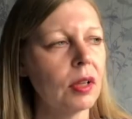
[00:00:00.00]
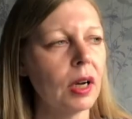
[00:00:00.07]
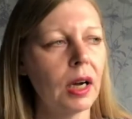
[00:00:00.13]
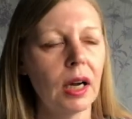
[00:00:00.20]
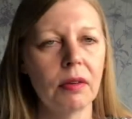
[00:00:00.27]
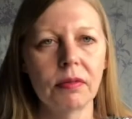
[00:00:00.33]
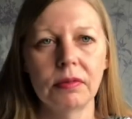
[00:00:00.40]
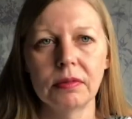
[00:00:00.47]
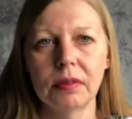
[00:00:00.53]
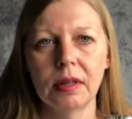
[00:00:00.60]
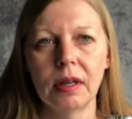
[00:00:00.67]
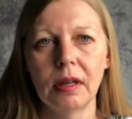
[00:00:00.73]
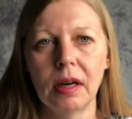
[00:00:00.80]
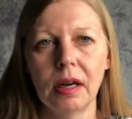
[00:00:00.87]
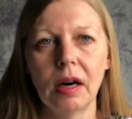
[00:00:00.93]
that I've
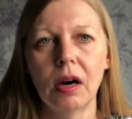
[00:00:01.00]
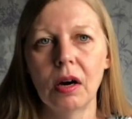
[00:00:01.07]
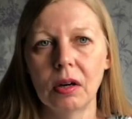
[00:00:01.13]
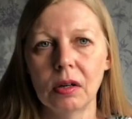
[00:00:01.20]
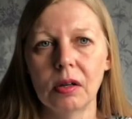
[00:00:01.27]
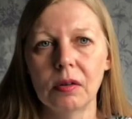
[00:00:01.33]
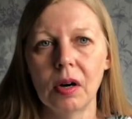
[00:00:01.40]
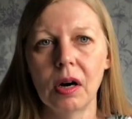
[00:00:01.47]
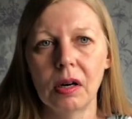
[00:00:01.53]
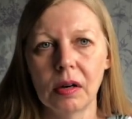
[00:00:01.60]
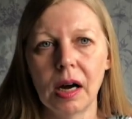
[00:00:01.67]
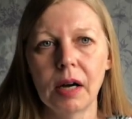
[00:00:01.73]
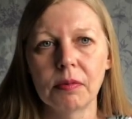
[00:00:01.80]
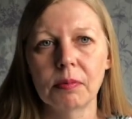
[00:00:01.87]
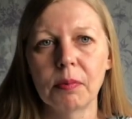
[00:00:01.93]
all,
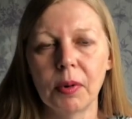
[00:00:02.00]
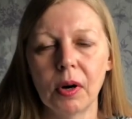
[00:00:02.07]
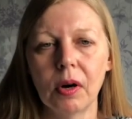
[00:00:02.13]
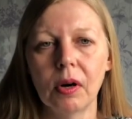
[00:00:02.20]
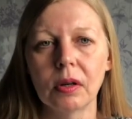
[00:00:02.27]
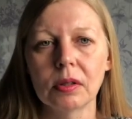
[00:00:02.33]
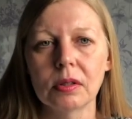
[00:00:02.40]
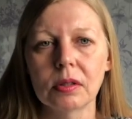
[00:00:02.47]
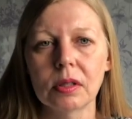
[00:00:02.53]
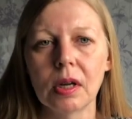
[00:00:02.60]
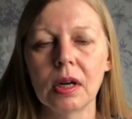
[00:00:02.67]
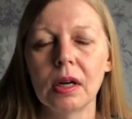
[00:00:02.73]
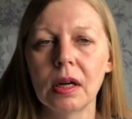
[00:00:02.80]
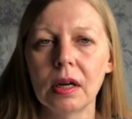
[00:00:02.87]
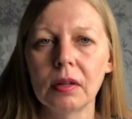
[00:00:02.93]
I've bought,
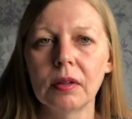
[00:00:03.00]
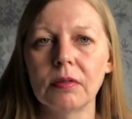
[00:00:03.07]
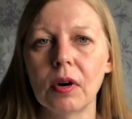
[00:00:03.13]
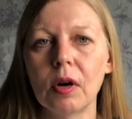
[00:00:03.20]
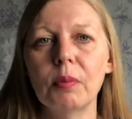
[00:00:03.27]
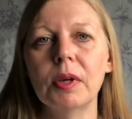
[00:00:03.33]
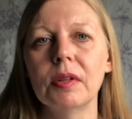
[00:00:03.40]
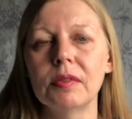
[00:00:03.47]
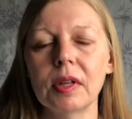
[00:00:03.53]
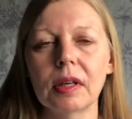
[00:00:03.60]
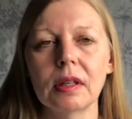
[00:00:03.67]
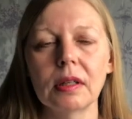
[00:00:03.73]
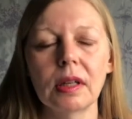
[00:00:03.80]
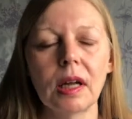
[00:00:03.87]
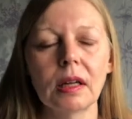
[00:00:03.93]
they've all been
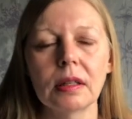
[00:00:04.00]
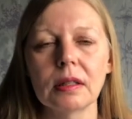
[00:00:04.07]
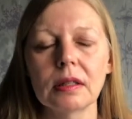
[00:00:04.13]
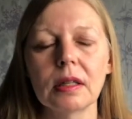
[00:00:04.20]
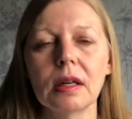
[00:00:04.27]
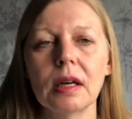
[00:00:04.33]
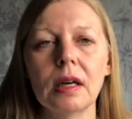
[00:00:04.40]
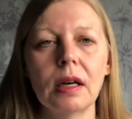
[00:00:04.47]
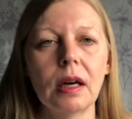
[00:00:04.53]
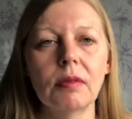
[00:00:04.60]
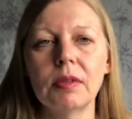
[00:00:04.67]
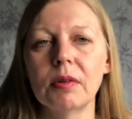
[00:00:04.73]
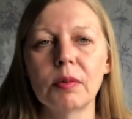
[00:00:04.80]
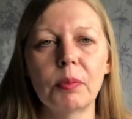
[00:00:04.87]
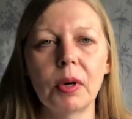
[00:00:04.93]
second hand. I've
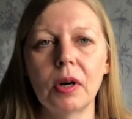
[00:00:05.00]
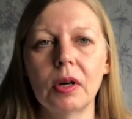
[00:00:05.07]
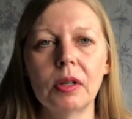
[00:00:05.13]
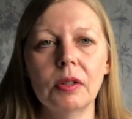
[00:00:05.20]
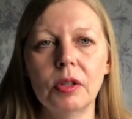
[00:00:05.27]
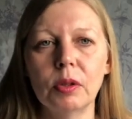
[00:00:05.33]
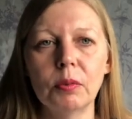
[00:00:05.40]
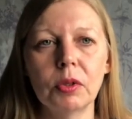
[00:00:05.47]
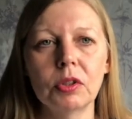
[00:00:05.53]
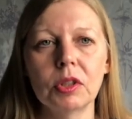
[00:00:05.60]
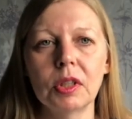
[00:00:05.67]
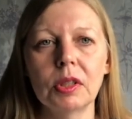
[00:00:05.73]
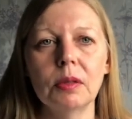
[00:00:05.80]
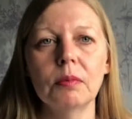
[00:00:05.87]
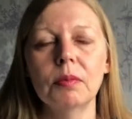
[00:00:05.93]
never bought a new
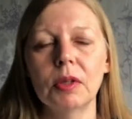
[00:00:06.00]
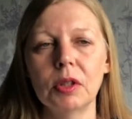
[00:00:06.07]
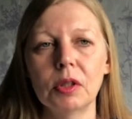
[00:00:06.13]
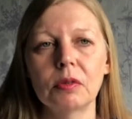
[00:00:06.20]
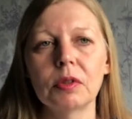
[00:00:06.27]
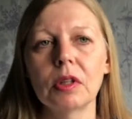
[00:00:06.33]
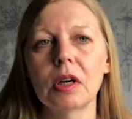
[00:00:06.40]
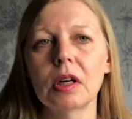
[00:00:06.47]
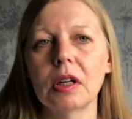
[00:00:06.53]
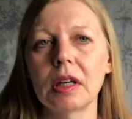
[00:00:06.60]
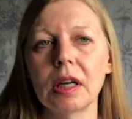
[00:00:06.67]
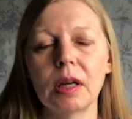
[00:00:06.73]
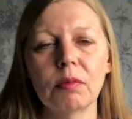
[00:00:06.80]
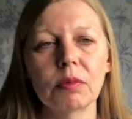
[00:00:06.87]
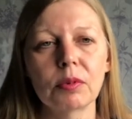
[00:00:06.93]
machine. My overlocker
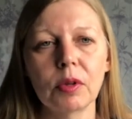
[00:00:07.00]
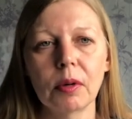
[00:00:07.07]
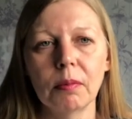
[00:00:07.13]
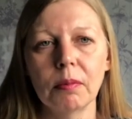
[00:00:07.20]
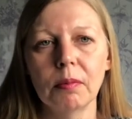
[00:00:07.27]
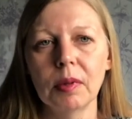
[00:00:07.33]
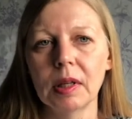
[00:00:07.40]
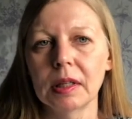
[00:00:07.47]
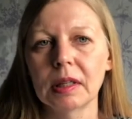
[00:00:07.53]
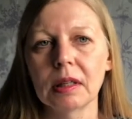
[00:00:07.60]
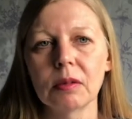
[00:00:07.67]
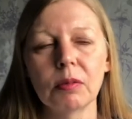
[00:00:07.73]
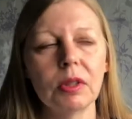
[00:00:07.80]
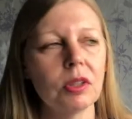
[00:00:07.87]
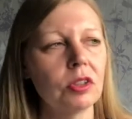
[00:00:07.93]
came from
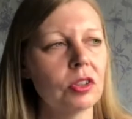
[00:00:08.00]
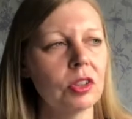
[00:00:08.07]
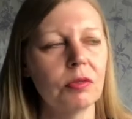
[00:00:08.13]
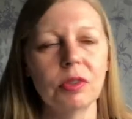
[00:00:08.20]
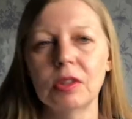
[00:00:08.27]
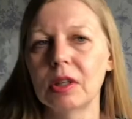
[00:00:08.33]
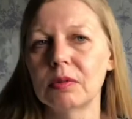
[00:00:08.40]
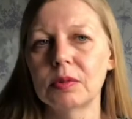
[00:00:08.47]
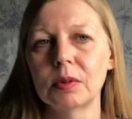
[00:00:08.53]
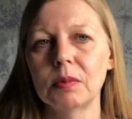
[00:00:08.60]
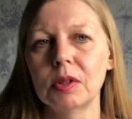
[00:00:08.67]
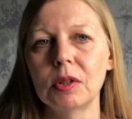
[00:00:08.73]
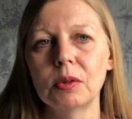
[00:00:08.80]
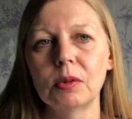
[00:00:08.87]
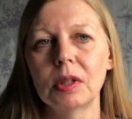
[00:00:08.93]
Lidl, which if you're not from
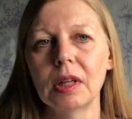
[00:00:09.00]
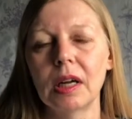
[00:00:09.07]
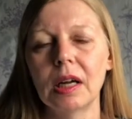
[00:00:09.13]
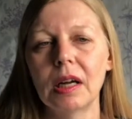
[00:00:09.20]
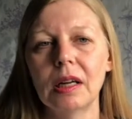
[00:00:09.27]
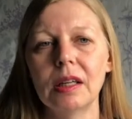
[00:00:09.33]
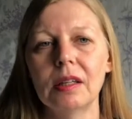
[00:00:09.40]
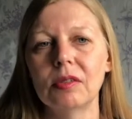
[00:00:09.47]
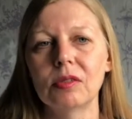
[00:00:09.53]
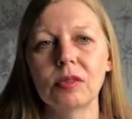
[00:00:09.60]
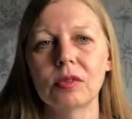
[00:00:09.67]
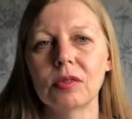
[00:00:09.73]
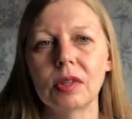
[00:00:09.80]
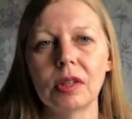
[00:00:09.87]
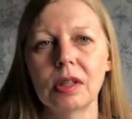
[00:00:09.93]
the U K is
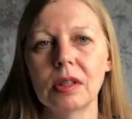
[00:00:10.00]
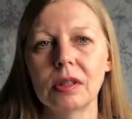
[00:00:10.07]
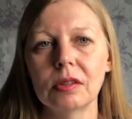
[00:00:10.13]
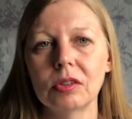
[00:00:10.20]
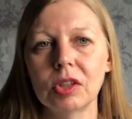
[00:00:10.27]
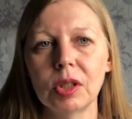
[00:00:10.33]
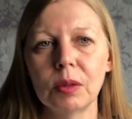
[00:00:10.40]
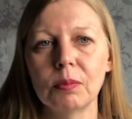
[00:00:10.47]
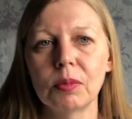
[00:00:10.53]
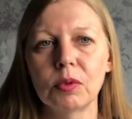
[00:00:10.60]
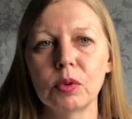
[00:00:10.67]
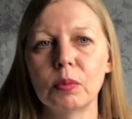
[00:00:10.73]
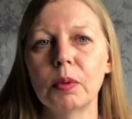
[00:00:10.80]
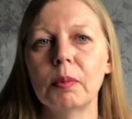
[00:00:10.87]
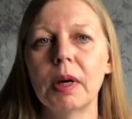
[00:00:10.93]
just a cheap
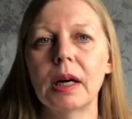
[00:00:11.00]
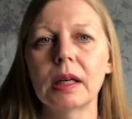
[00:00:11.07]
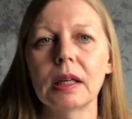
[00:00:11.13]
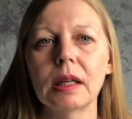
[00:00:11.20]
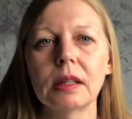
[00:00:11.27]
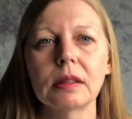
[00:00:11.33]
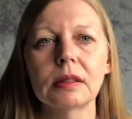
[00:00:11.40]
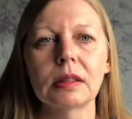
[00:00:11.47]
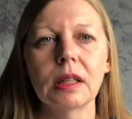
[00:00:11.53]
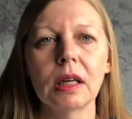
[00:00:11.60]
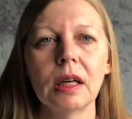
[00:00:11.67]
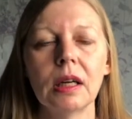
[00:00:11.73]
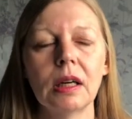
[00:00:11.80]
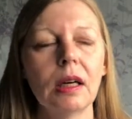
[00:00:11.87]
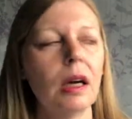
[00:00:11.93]
supermarket,
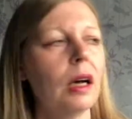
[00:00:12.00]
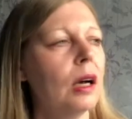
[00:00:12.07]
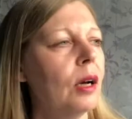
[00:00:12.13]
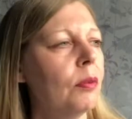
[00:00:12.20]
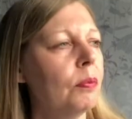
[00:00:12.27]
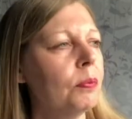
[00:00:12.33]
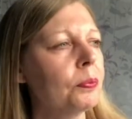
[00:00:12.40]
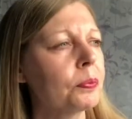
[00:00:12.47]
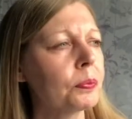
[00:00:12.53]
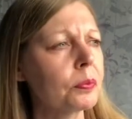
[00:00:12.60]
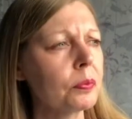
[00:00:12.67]
um,